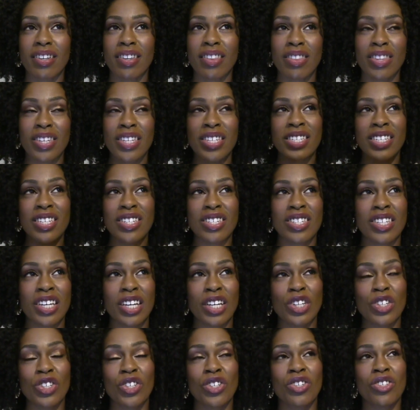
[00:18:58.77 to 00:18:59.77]
the
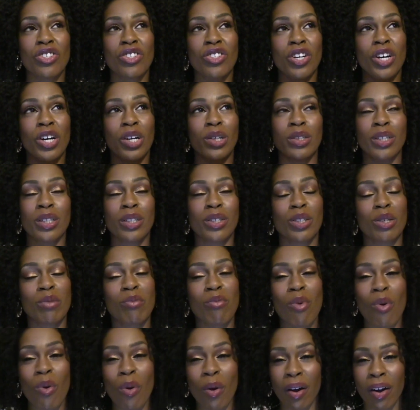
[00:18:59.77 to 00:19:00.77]
sensations turned into
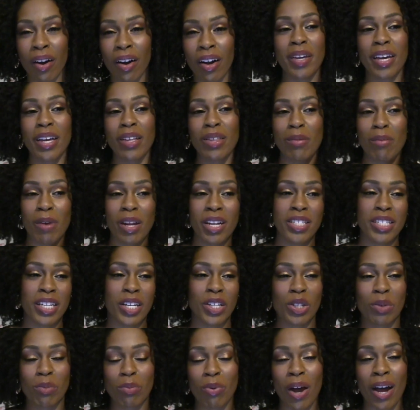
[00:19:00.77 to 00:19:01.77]
more in the
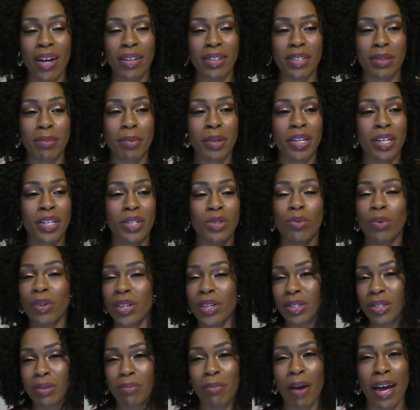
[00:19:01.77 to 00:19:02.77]
meditation practice, but it's
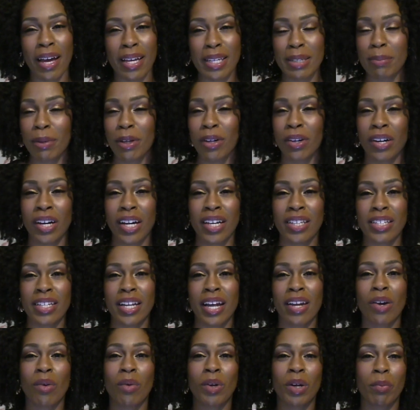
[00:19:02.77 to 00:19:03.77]
just my experience,
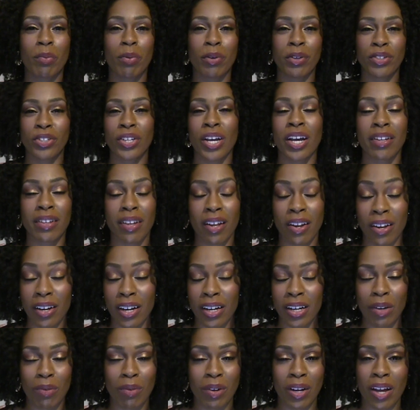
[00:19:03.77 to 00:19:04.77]
and I don't want to project that on
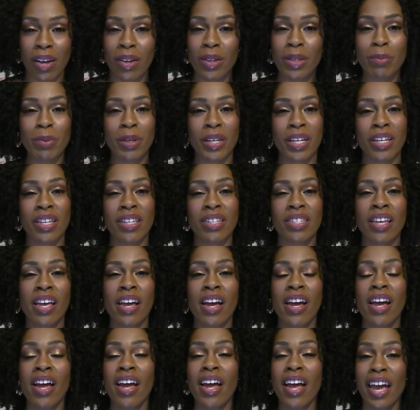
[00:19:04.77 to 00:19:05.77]
anyone else because
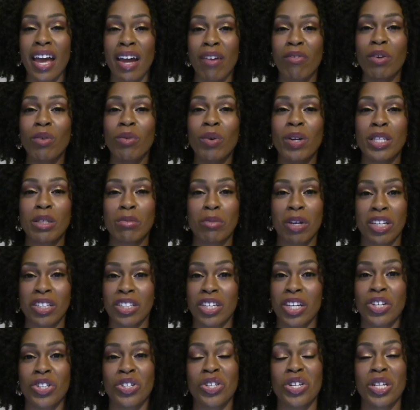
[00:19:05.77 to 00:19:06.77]
everyone's
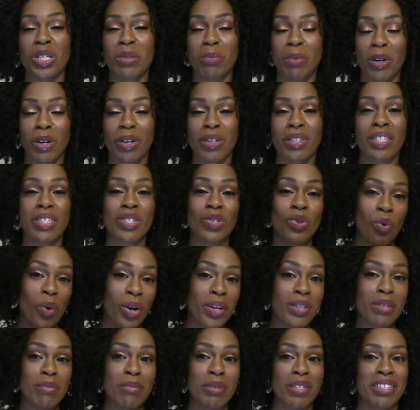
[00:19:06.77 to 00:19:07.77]
meditation experience is
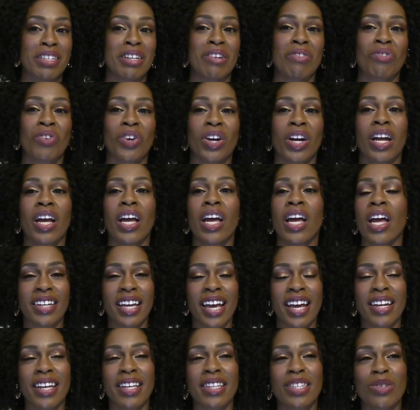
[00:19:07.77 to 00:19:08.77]
going to be different.
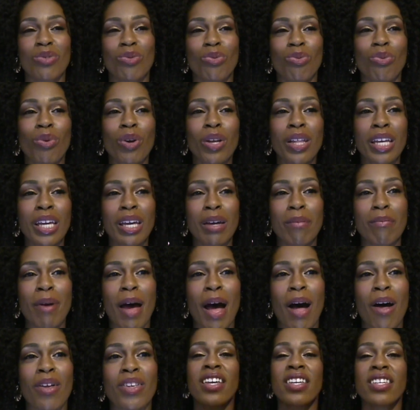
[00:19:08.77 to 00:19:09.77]
And it's really
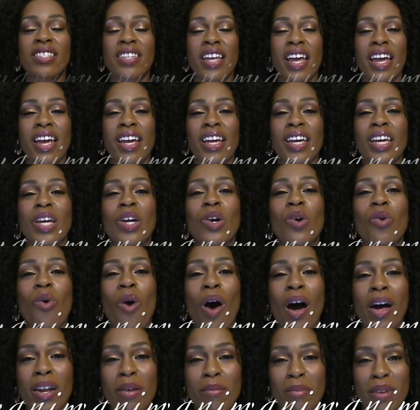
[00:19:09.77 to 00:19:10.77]
about staying
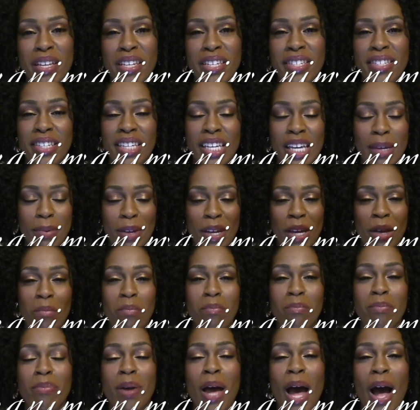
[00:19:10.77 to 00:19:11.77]
equanimous, keeping a
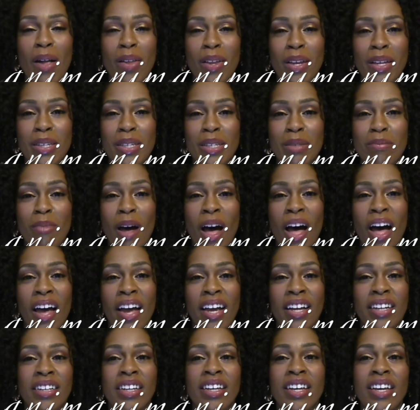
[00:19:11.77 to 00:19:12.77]
balanced
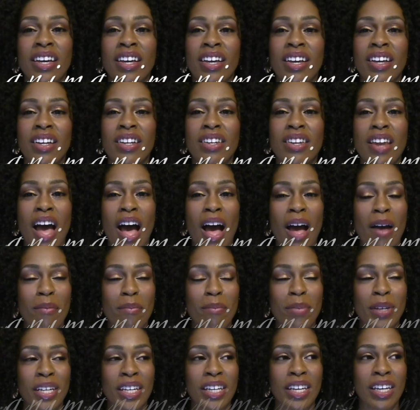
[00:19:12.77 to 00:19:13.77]
mind,
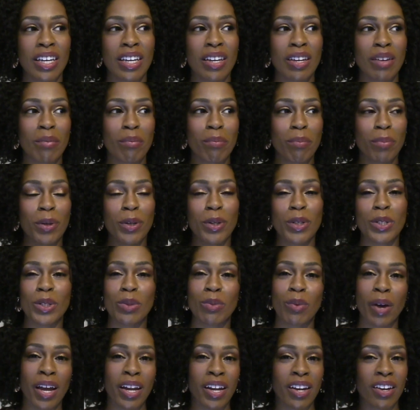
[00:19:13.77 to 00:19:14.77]
not being
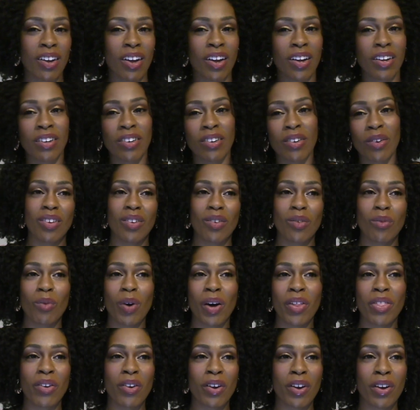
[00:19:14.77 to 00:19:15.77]
persuaded on
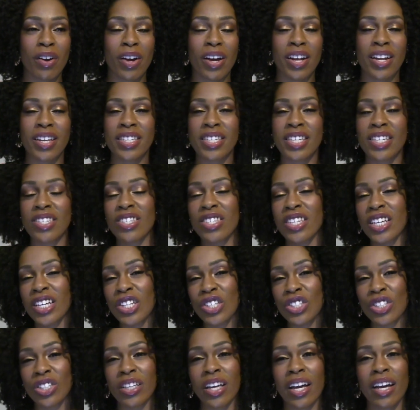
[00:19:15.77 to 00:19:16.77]
whether a
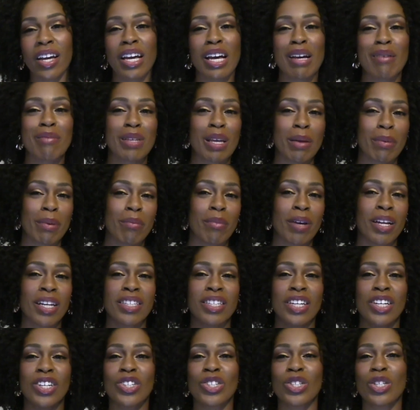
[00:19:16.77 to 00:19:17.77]
sensation that comes up in
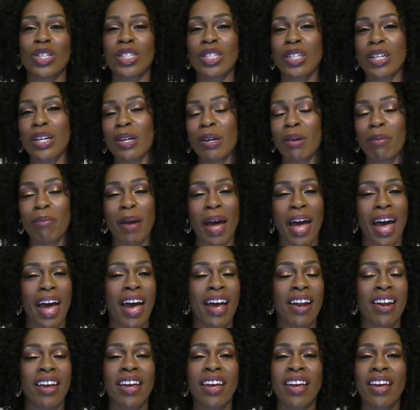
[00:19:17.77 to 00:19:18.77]
meditation is good or
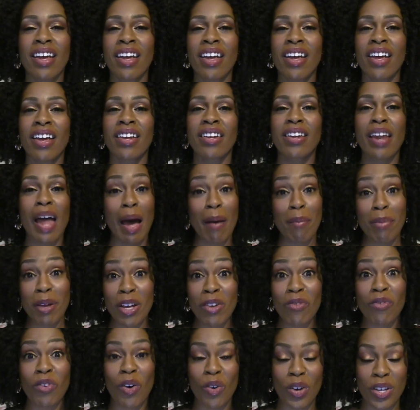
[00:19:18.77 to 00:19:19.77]
bad, not
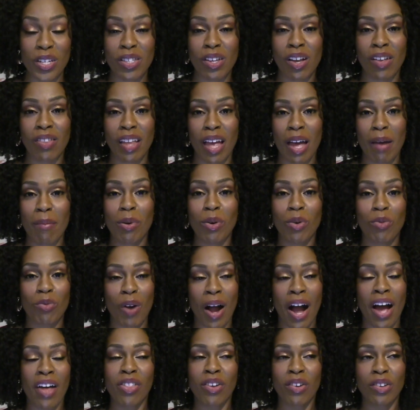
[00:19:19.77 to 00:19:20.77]
being focused on that, but
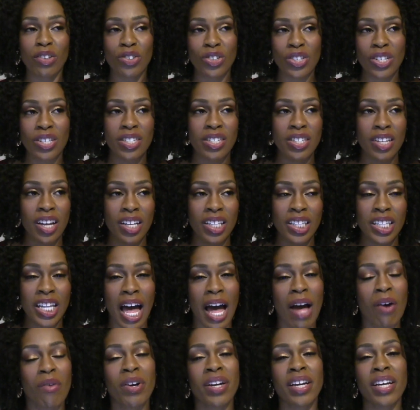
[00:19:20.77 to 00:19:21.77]
rather just
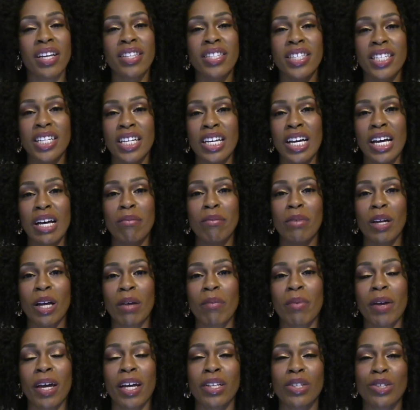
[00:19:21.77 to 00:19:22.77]
allowing it to come
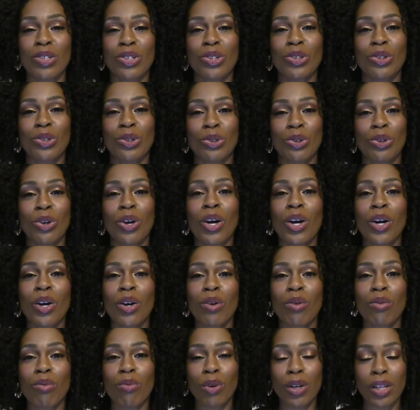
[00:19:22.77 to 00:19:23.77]
up and to
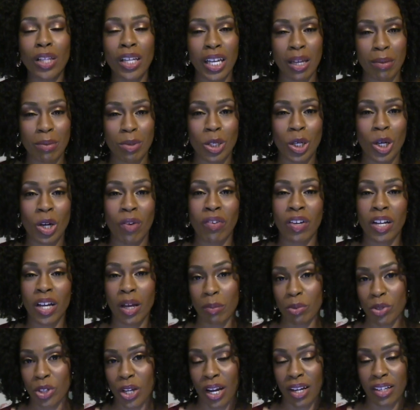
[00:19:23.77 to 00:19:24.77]
really observe it
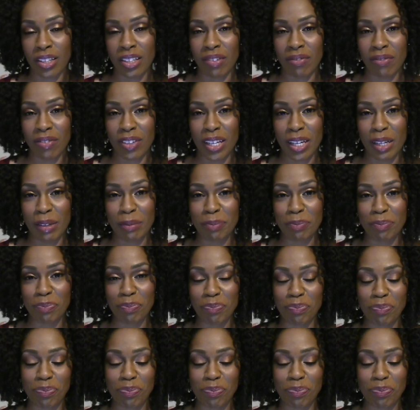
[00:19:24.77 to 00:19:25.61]
objectively.